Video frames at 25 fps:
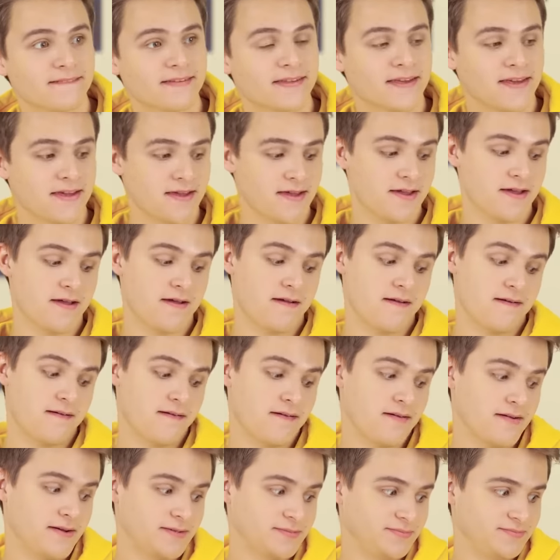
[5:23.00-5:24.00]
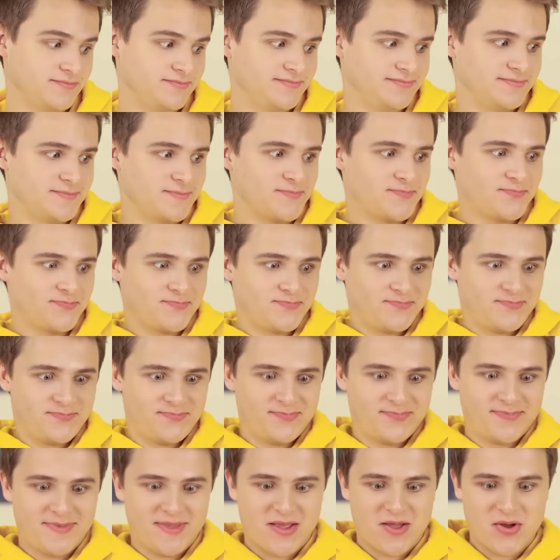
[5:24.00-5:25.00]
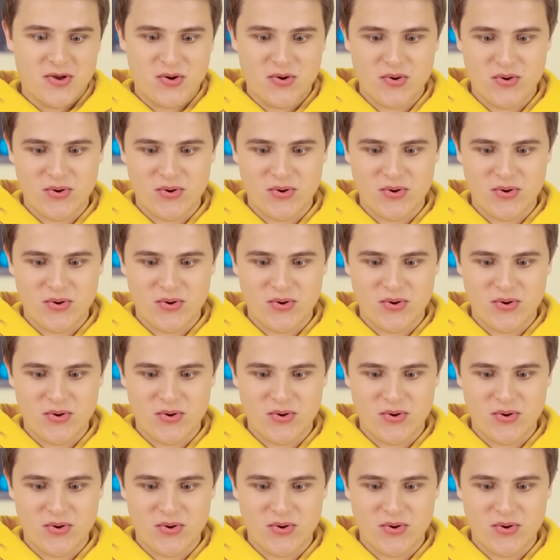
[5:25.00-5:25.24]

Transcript: can strike at the most inopportune times,